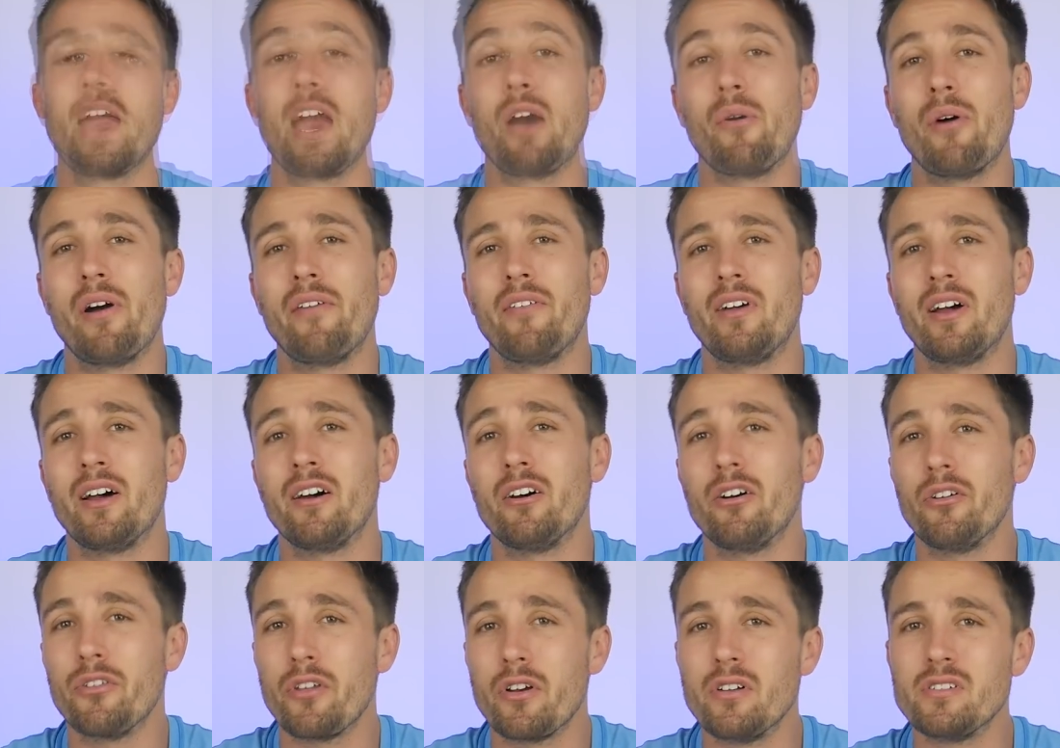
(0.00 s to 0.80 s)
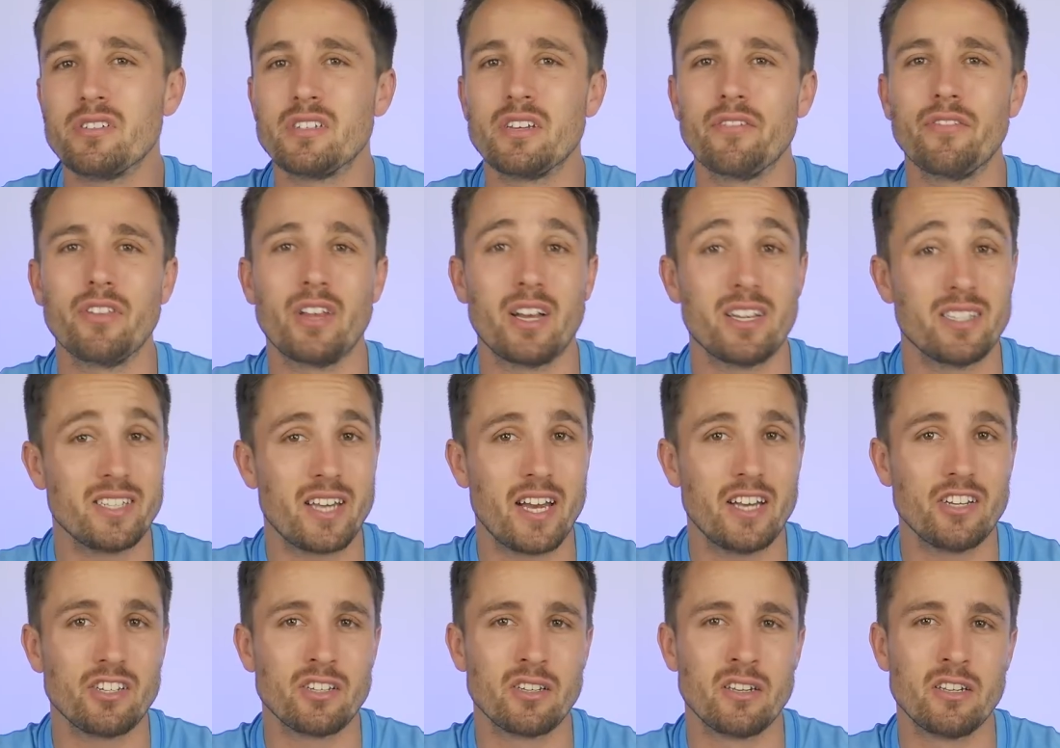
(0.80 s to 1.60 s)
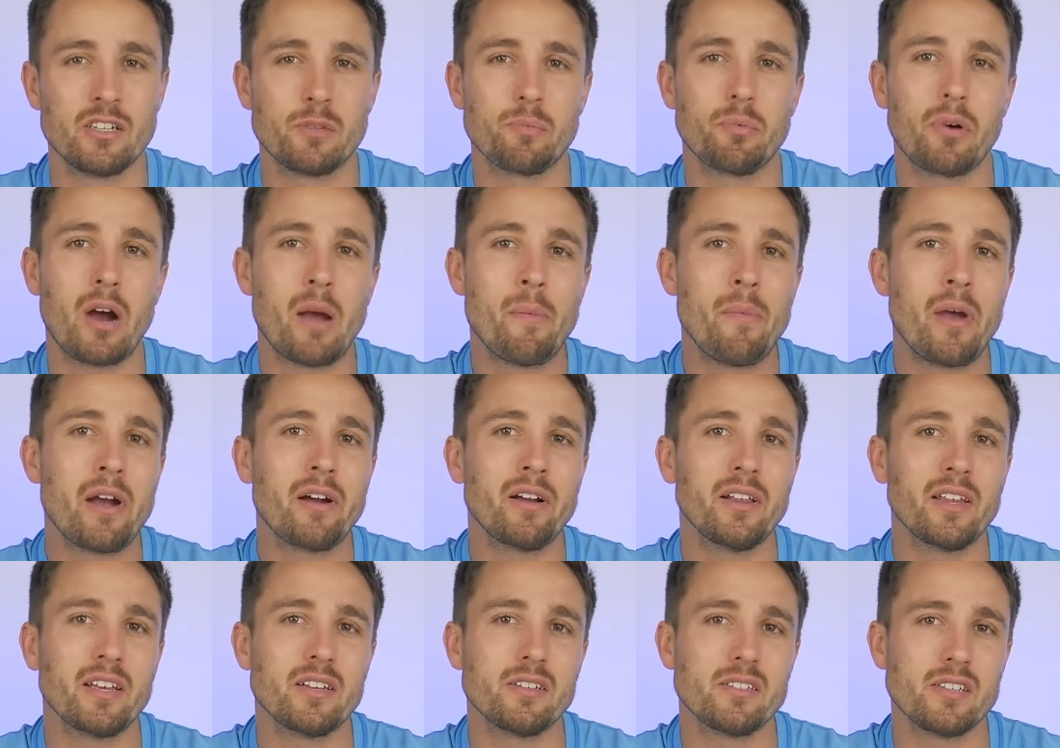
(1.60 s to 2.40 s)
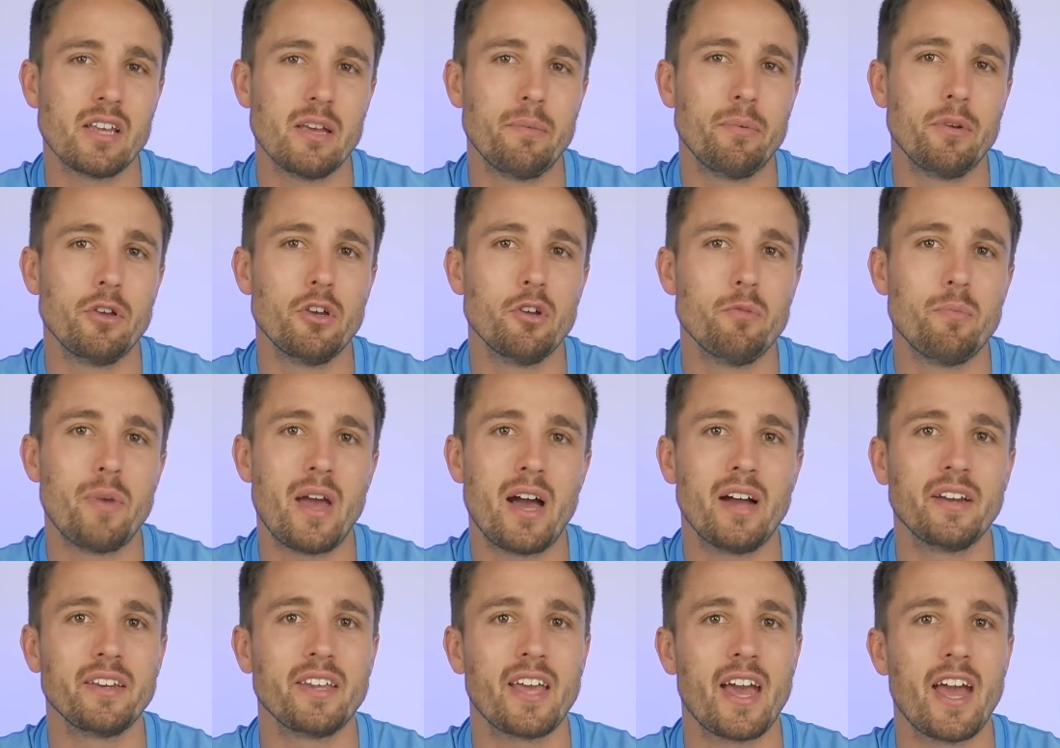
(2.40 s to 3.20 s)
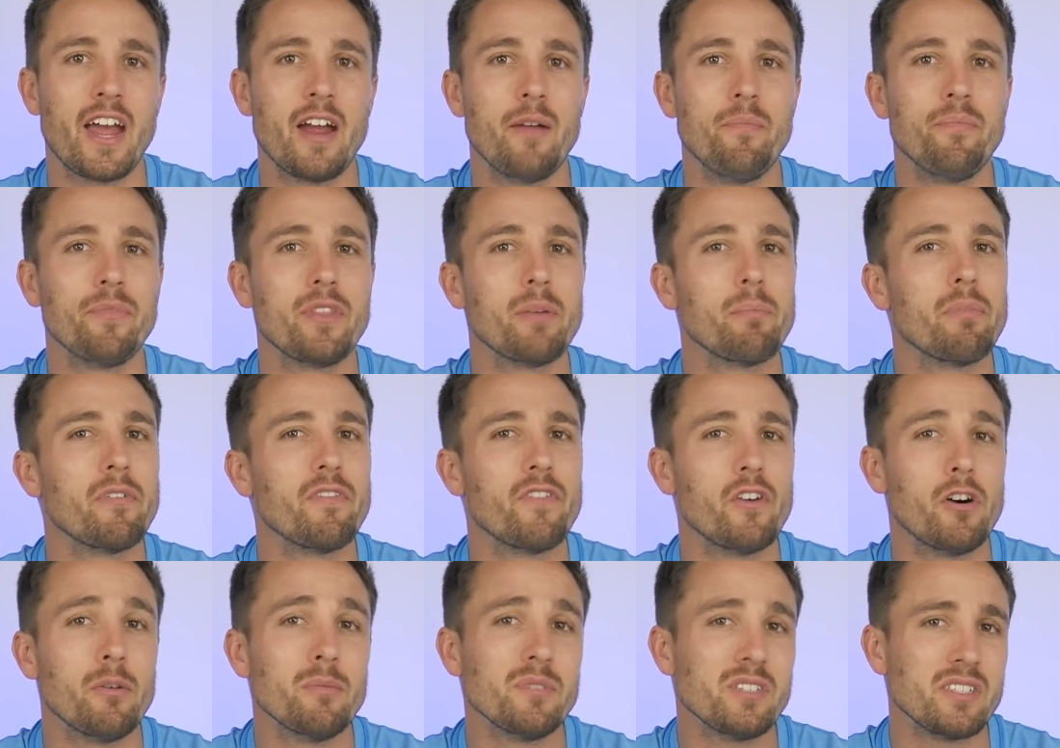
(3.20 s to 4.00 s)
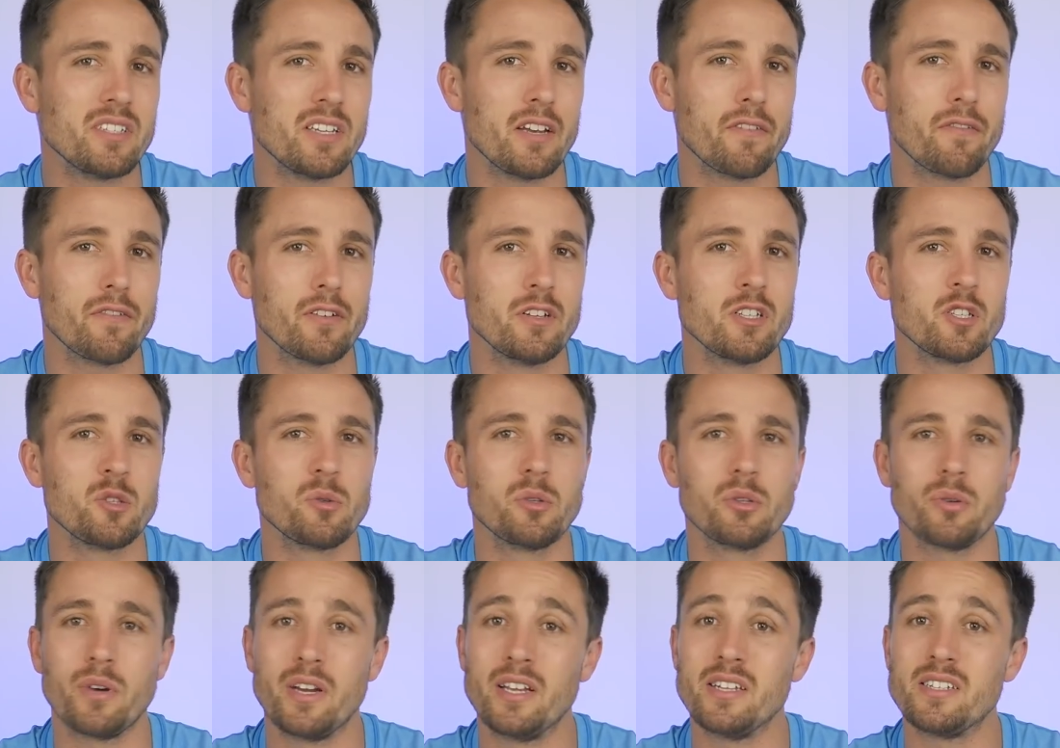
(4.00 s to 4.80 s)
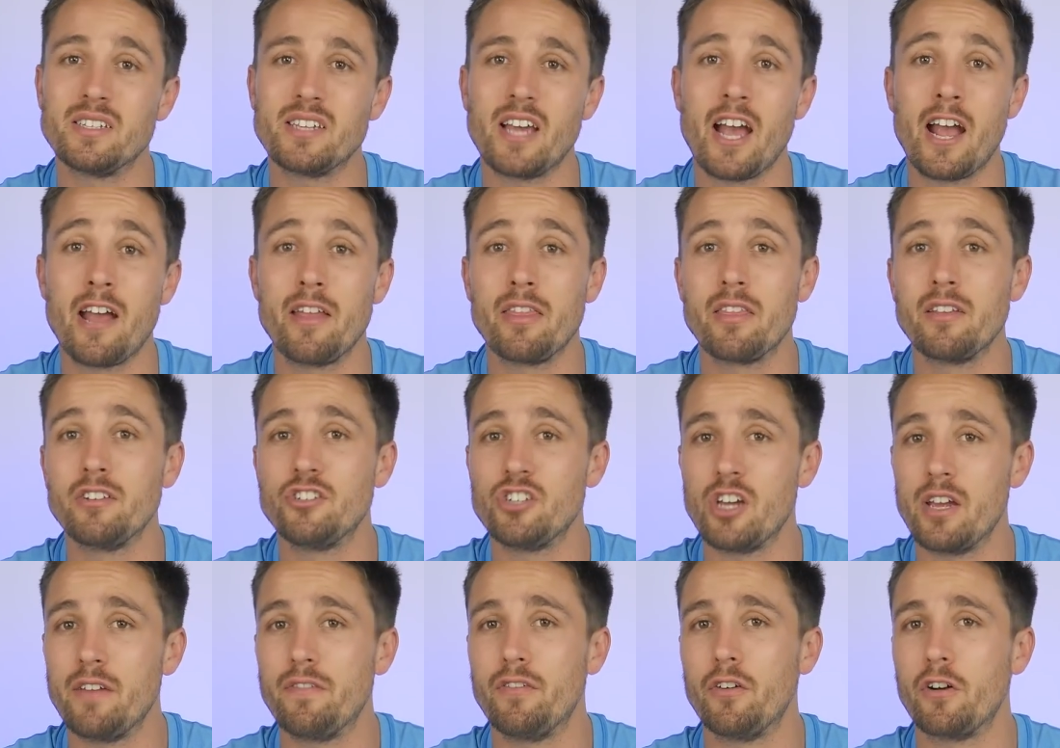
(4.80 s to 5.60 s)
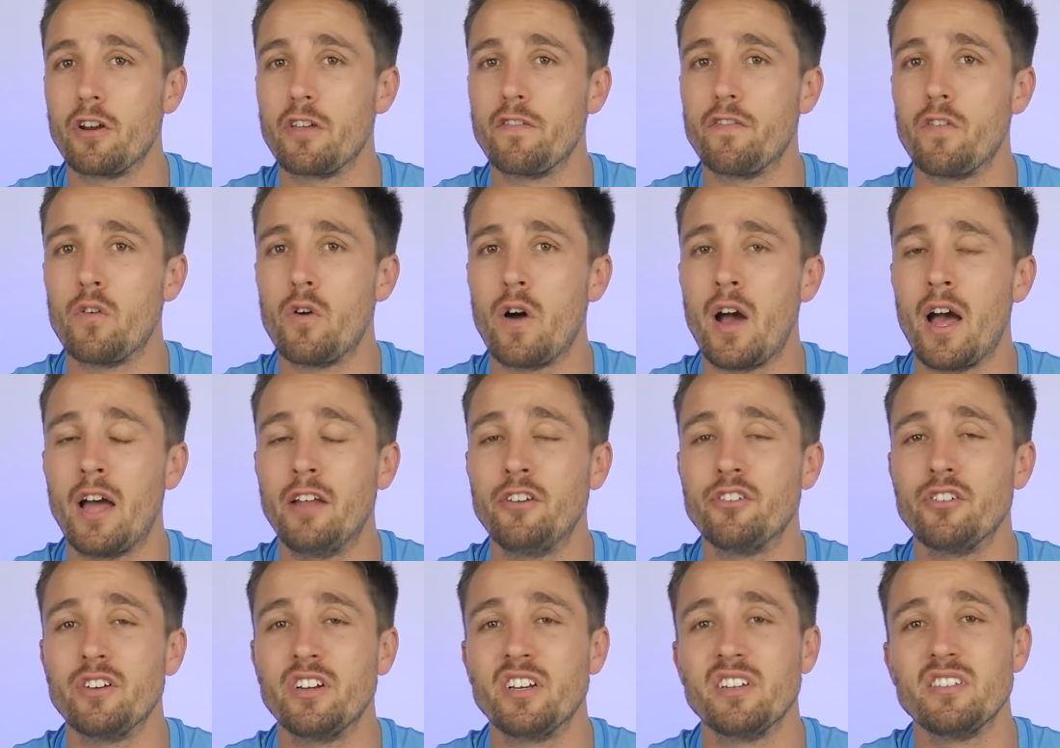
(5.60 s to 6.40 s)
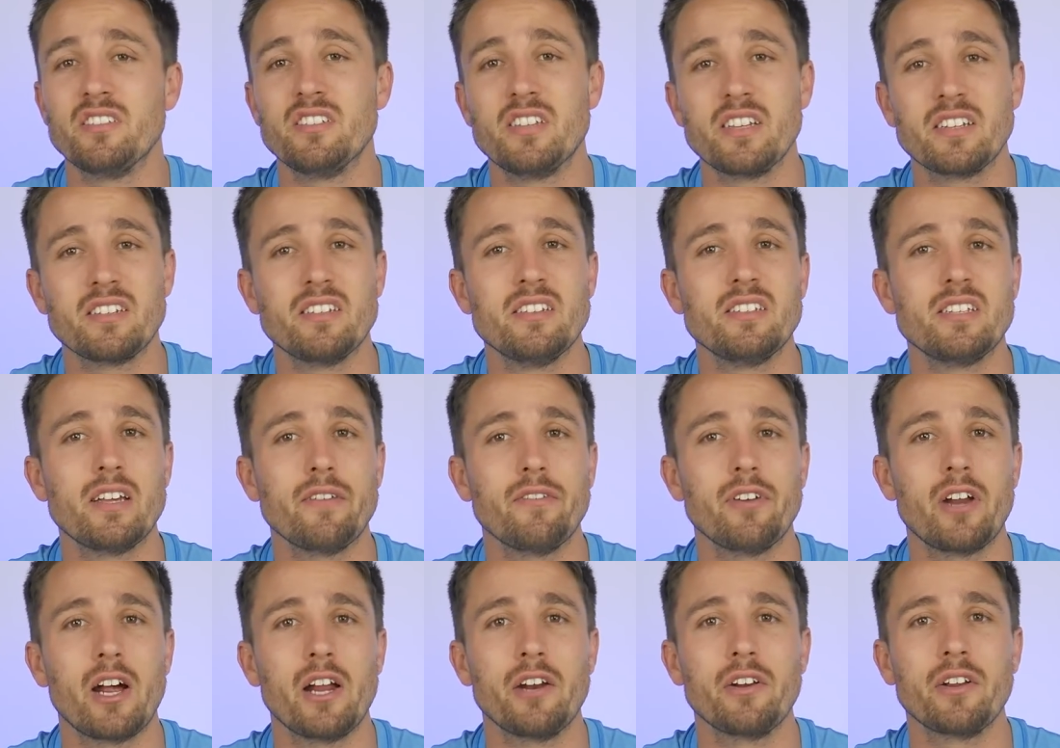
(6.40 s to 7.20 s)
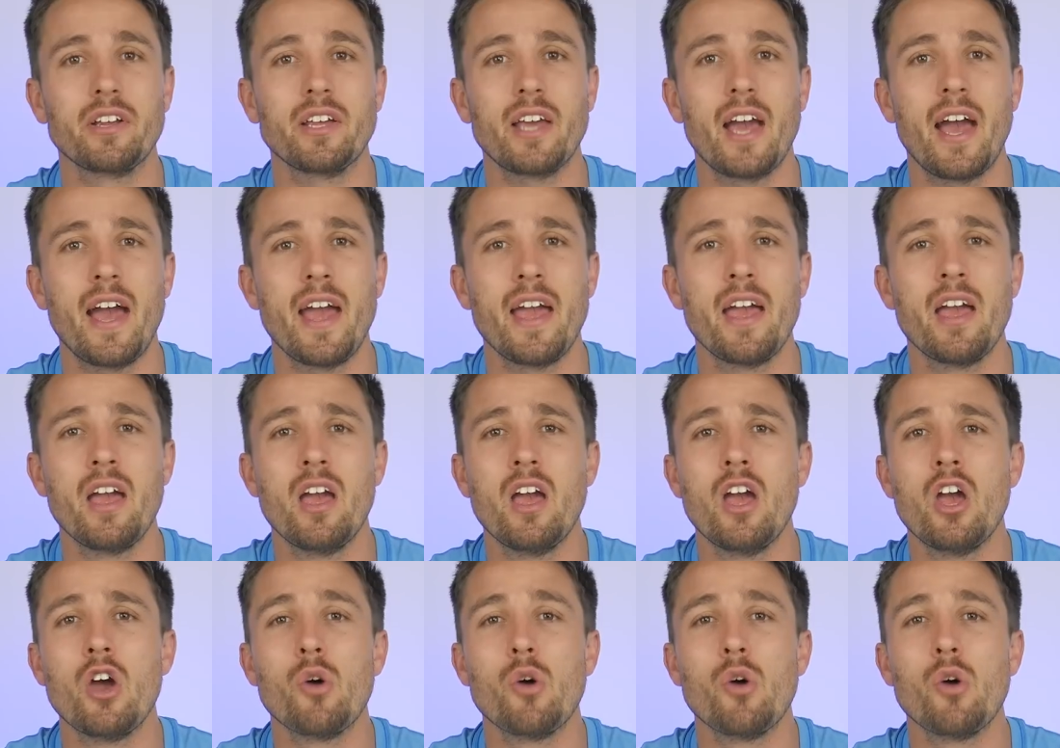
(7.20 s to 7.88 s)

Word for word: However, although Civilization is primarily a CPU bound game, the performance difference between, say, the G4400 and 6700K